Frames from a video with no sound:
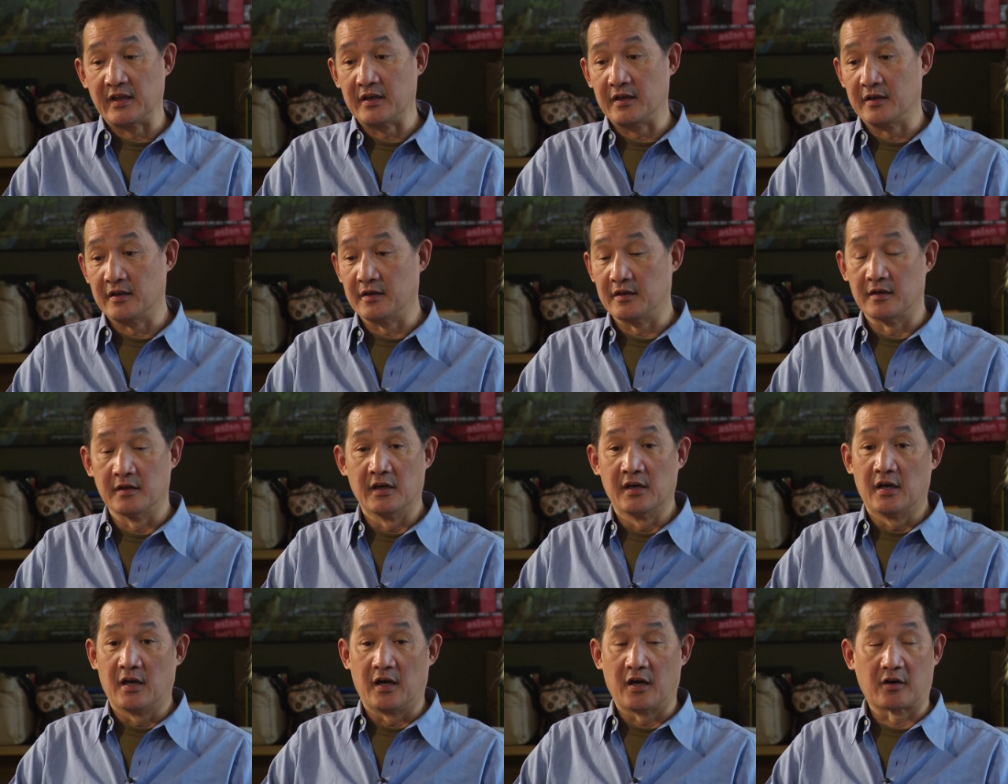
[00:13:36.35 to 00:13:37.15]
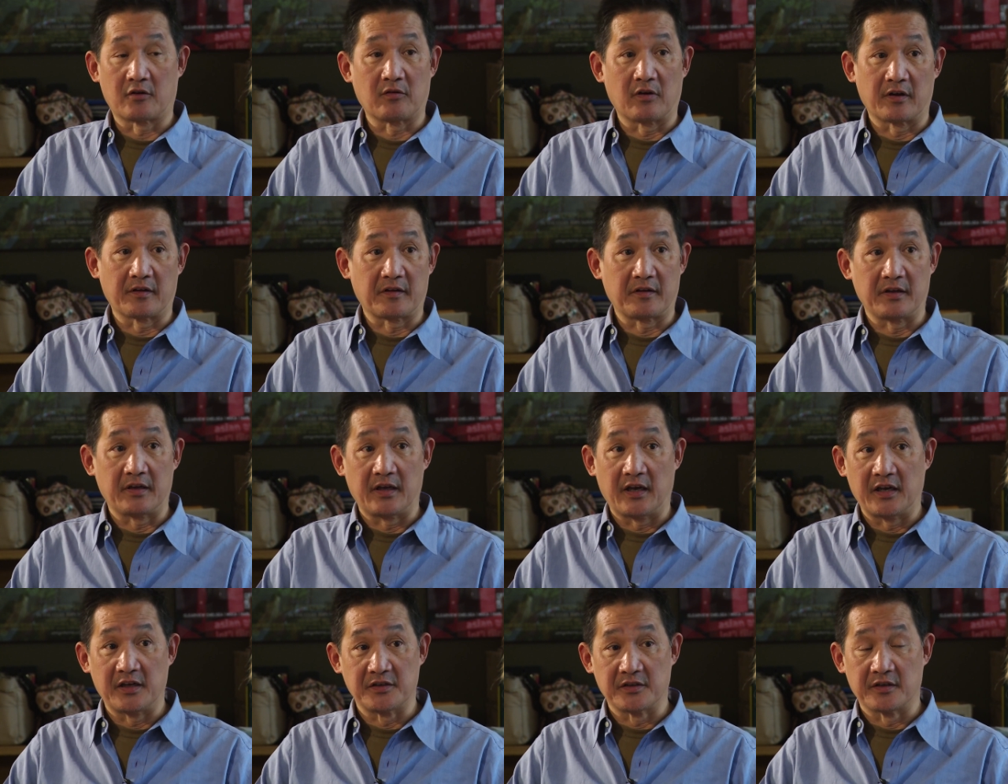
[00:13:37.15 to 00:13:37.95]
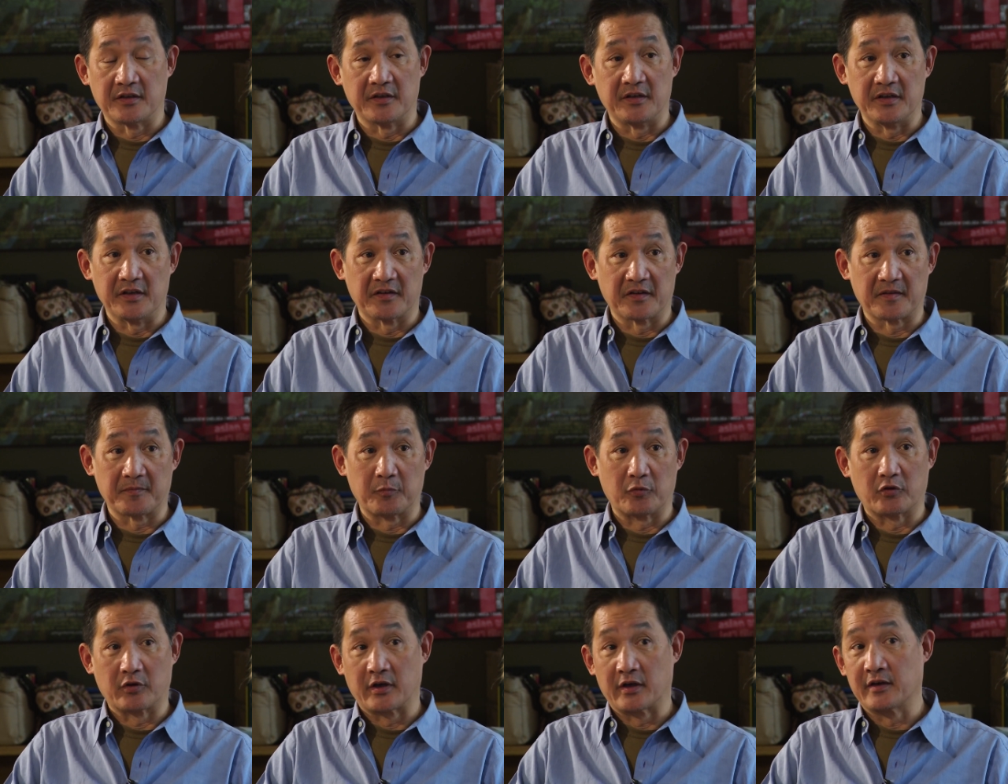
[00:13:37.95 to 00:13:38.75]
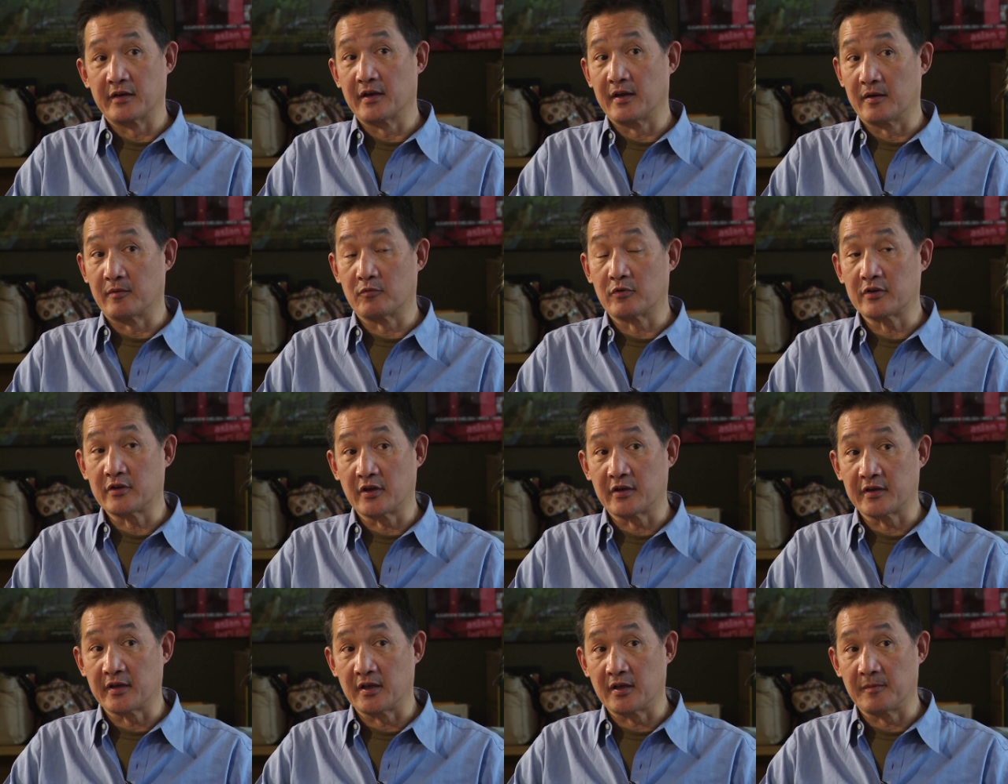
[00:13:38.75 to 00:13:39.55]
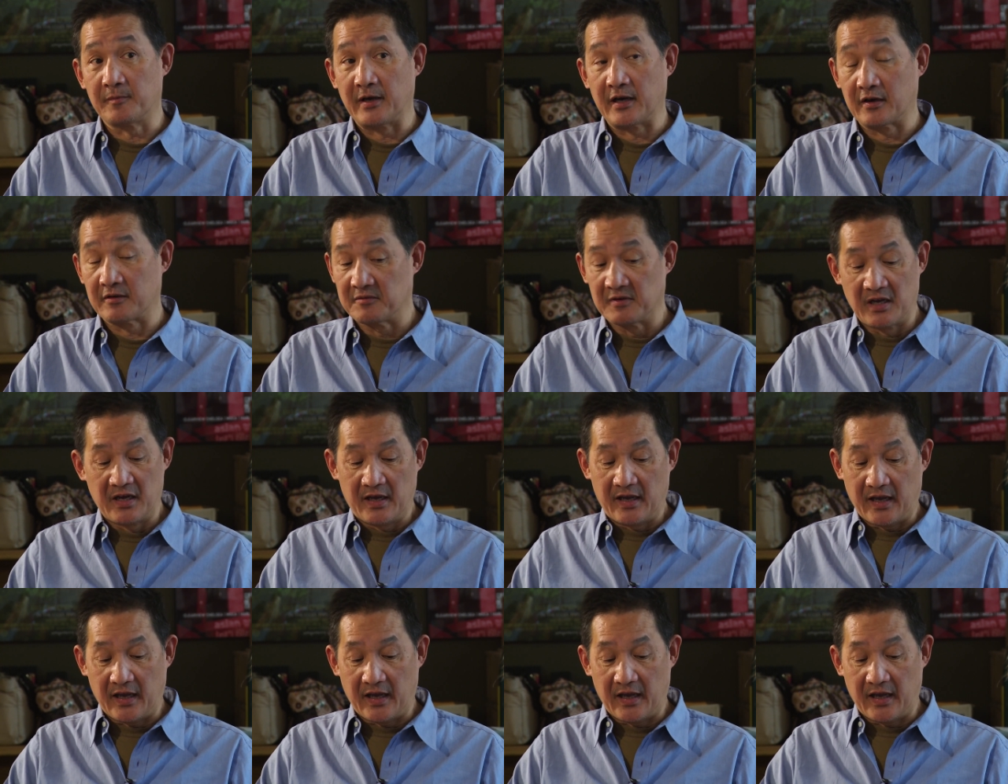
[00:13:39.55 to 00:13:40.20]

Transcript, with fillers: the across the Asian diaspora, and we're talking mm-hmm. about oh.